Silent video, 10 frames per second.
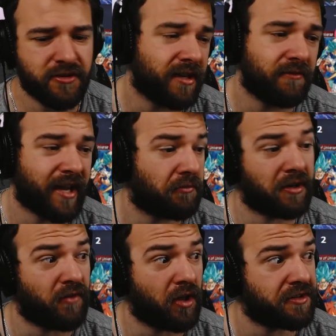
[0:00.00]
You can get
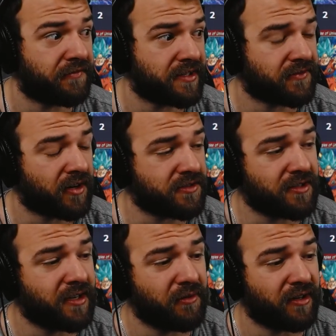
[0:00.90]
rid of all the defensive cards.
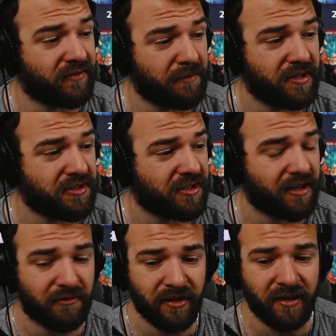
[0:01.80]
You can get rid of Nimbus, you can
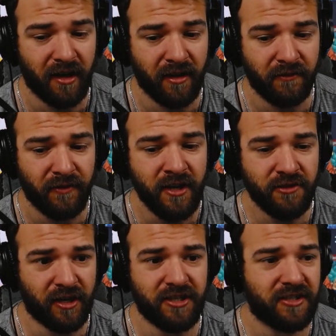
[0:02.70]
get rid of
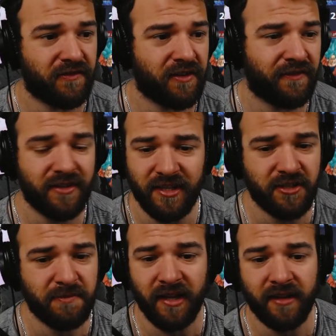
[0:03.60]
Strategies of Universe, and
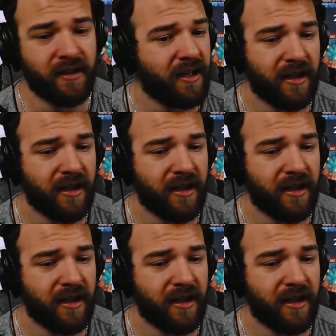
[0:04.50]
just be like,